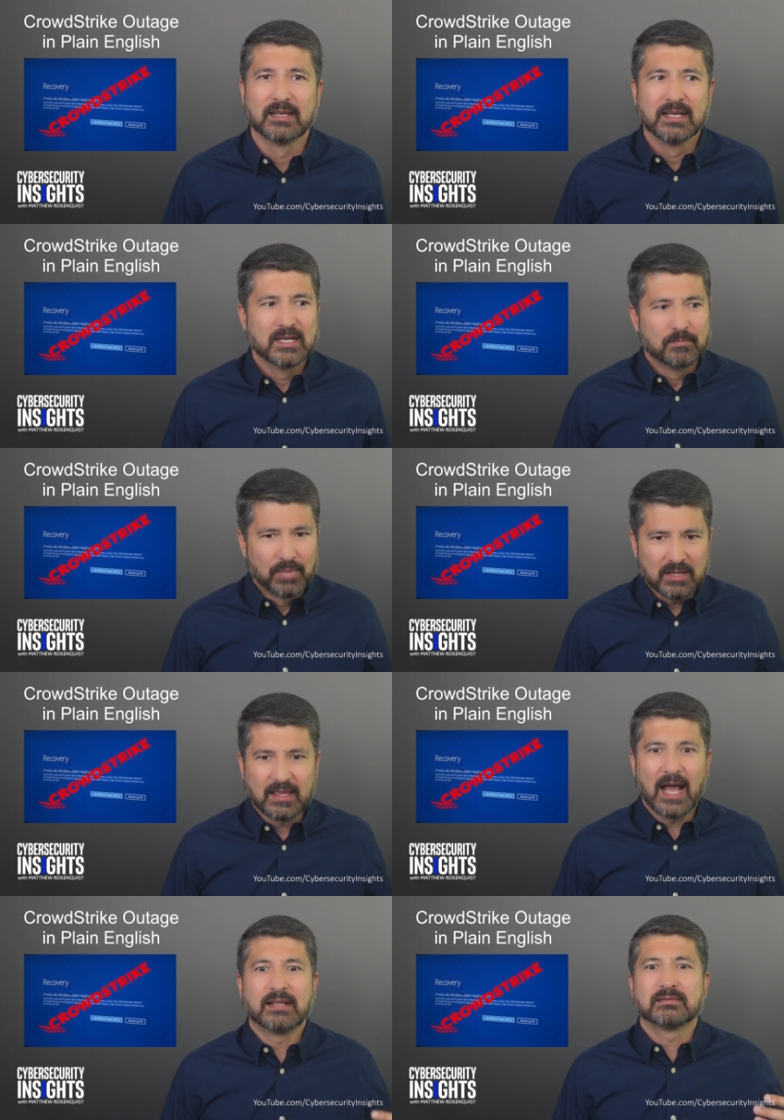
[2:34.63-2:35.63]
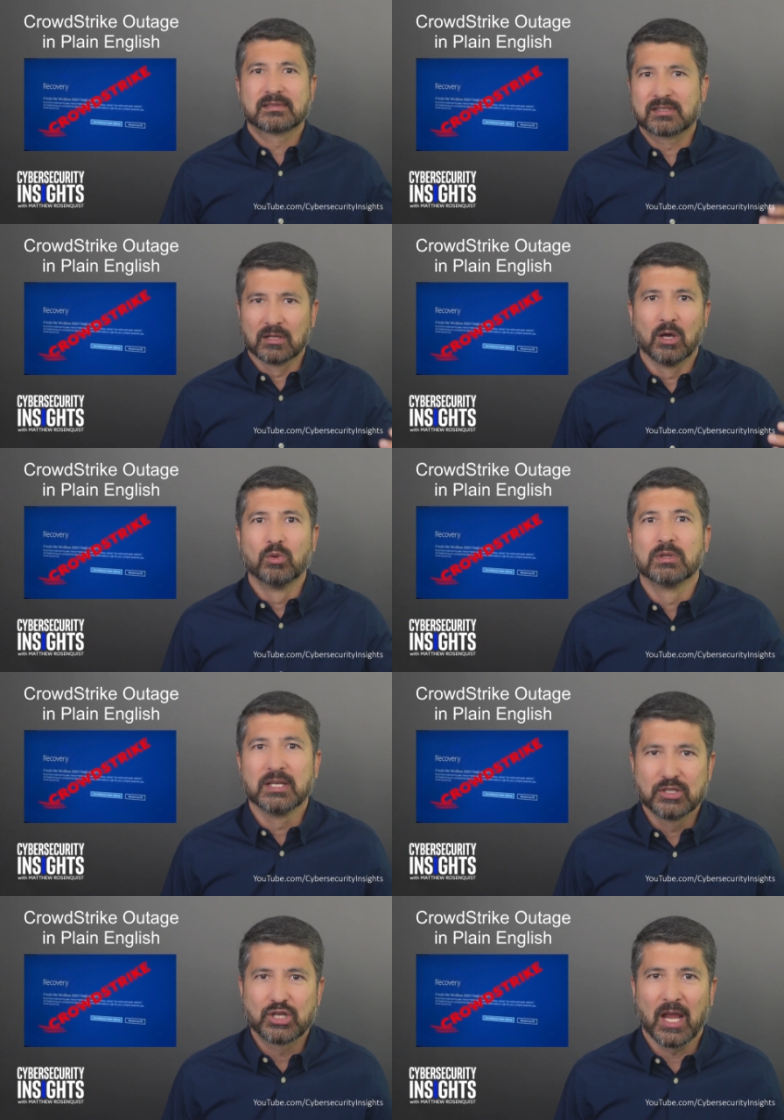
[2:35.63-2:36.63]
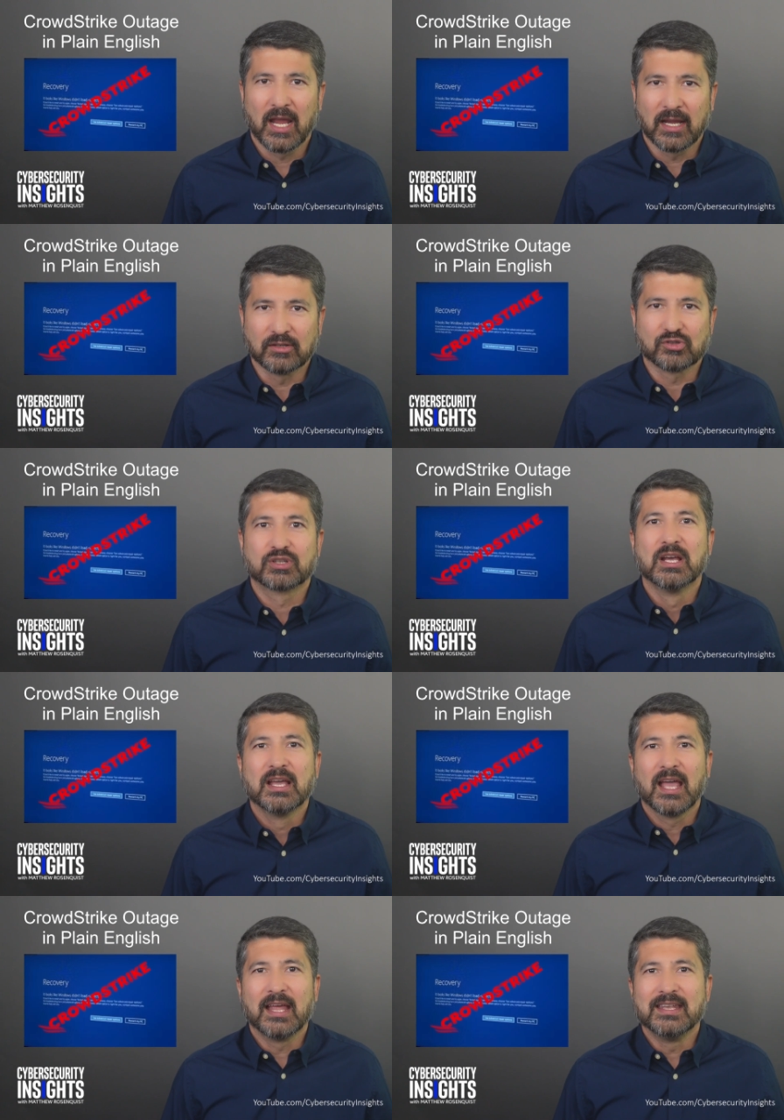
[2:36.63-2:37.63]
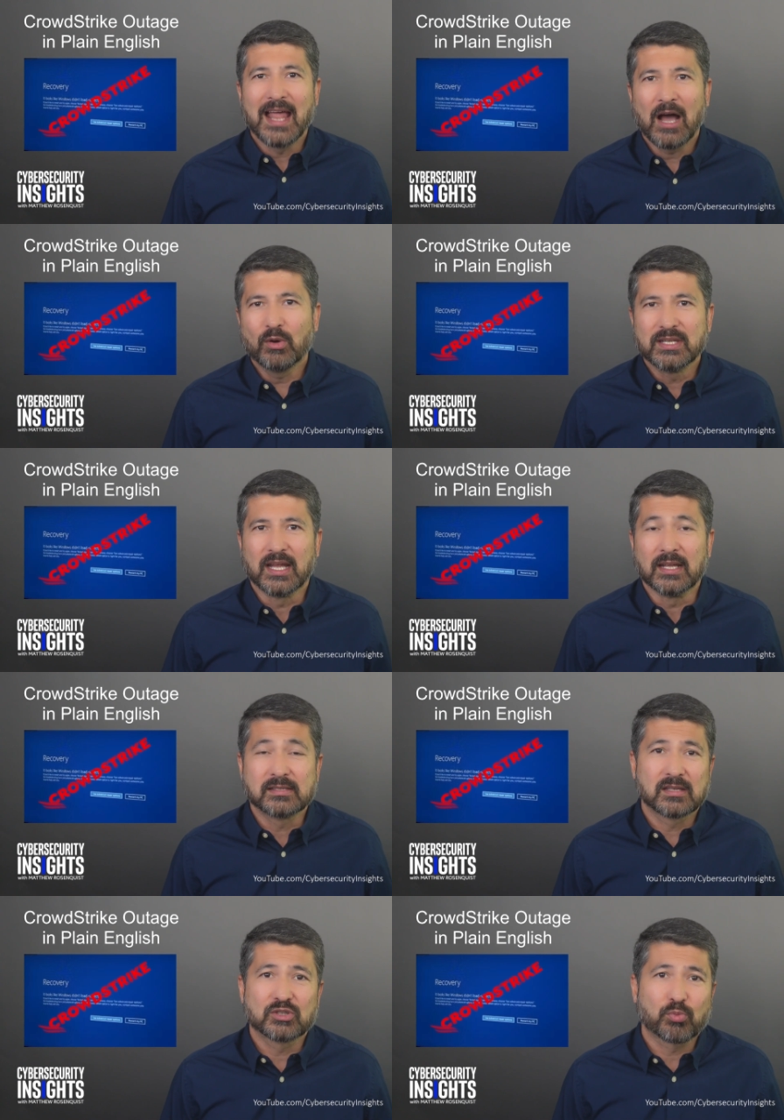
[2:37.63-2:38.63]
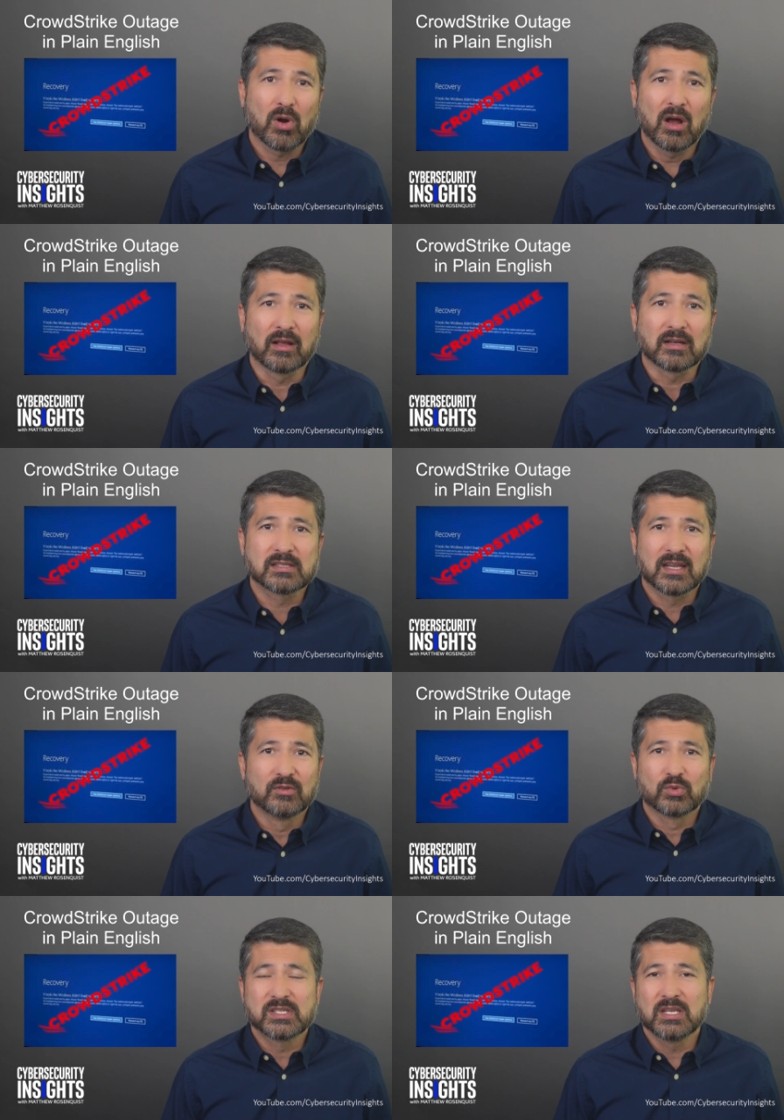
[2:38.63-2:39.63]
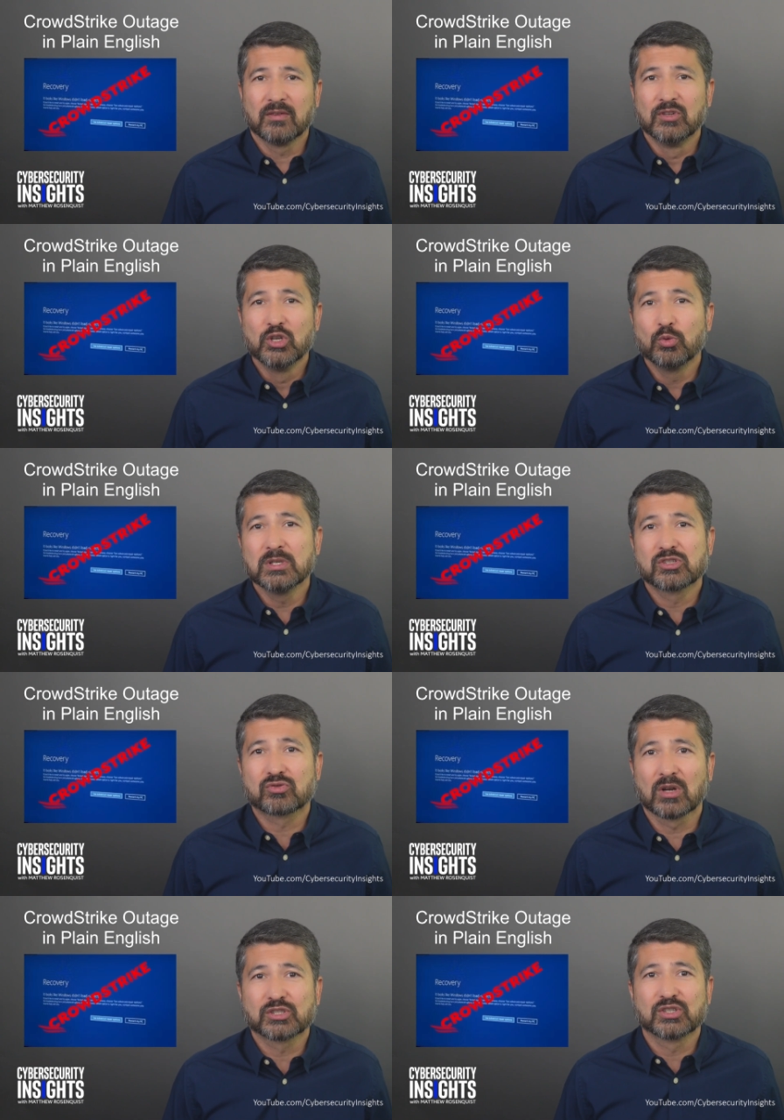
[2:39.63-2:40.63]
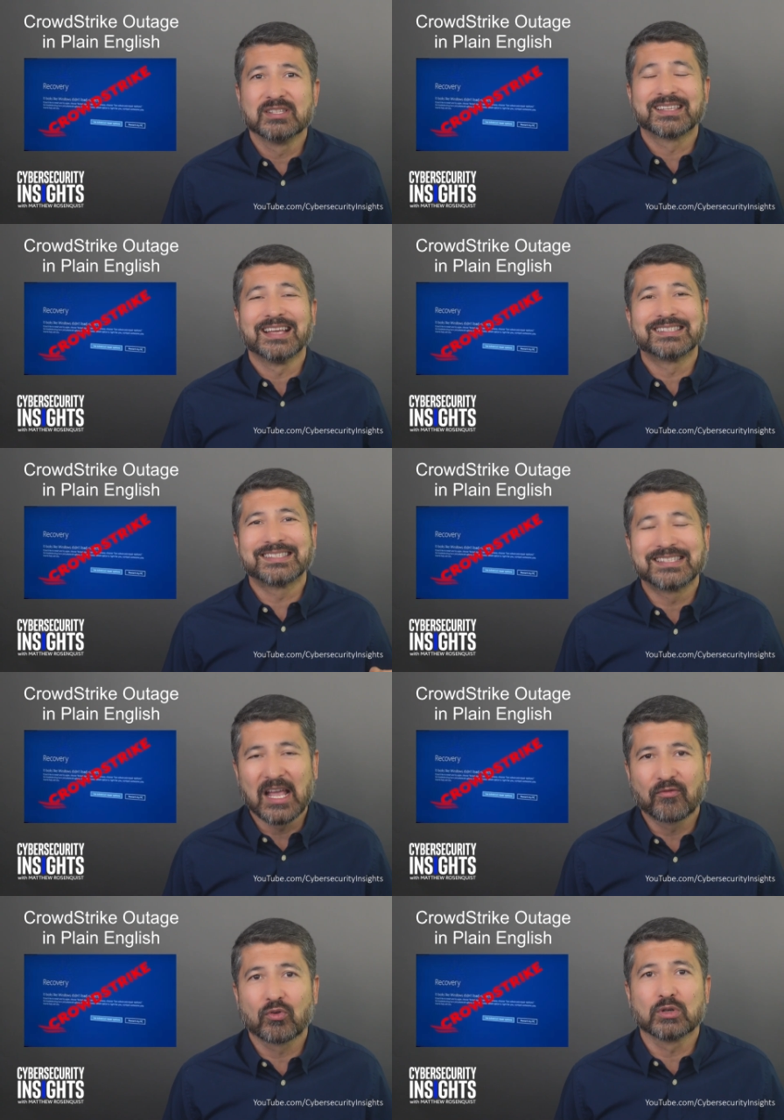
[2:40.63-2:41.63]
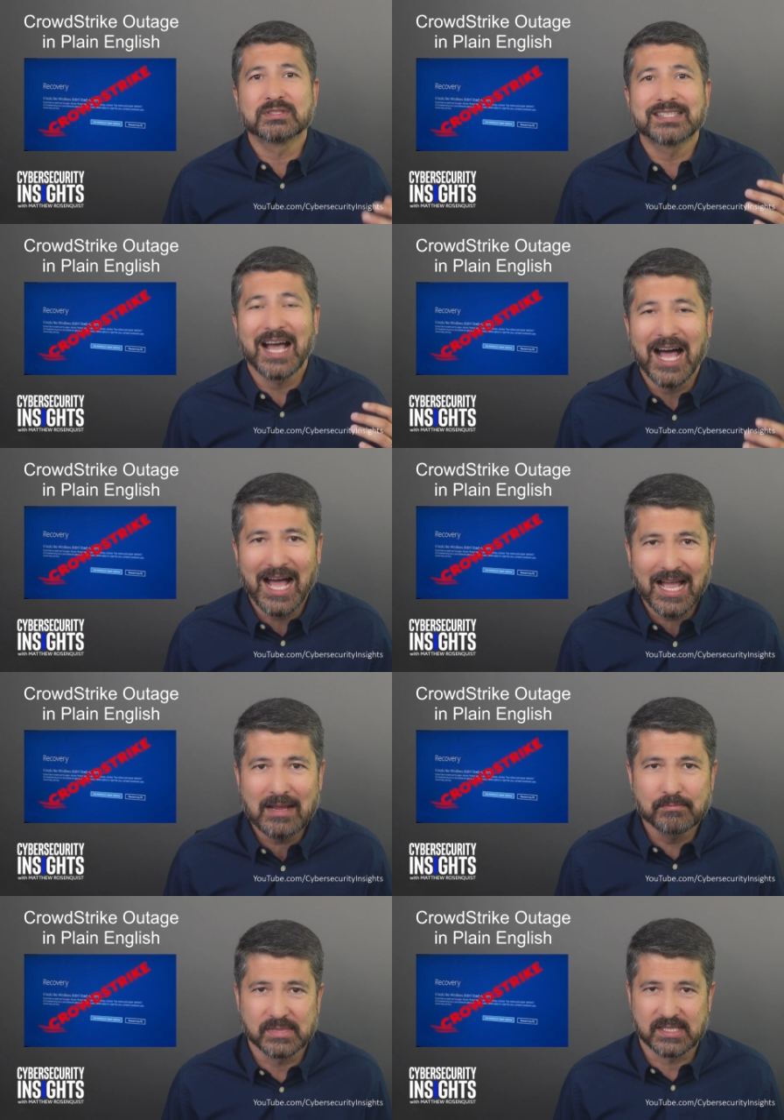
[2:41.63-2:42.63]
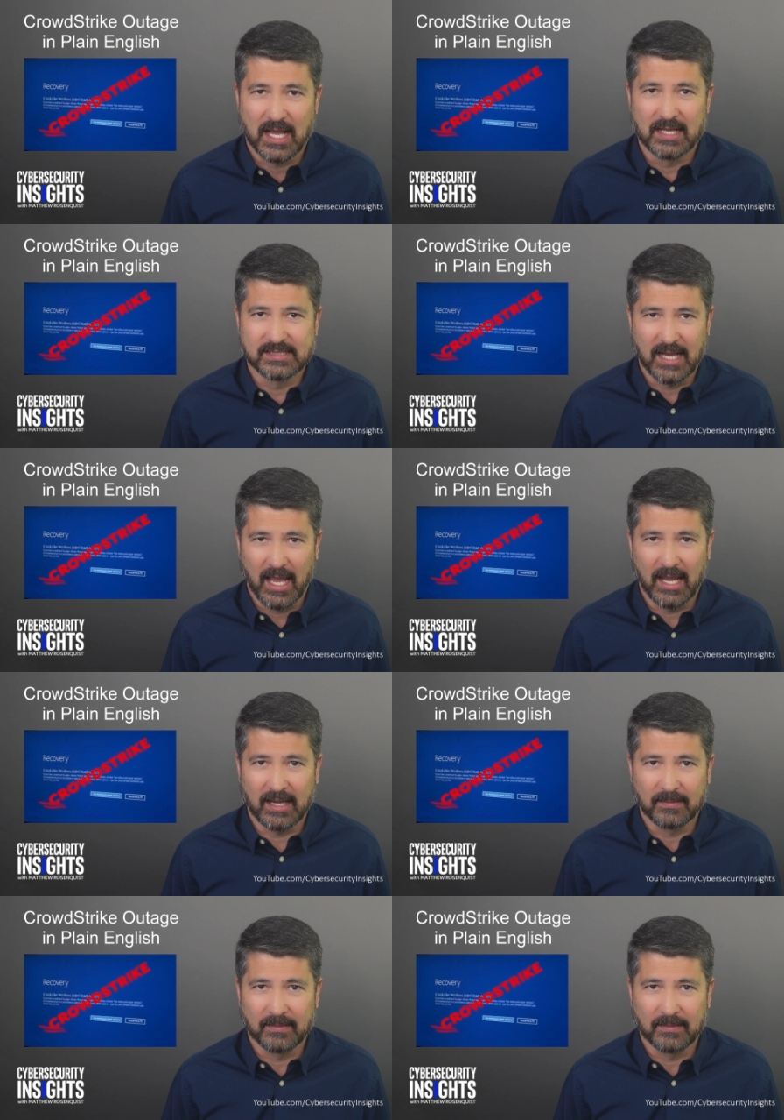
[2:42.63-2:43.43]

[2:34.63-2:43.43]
But that slowly changed, and nowadays such products can receive new instructions several times a day.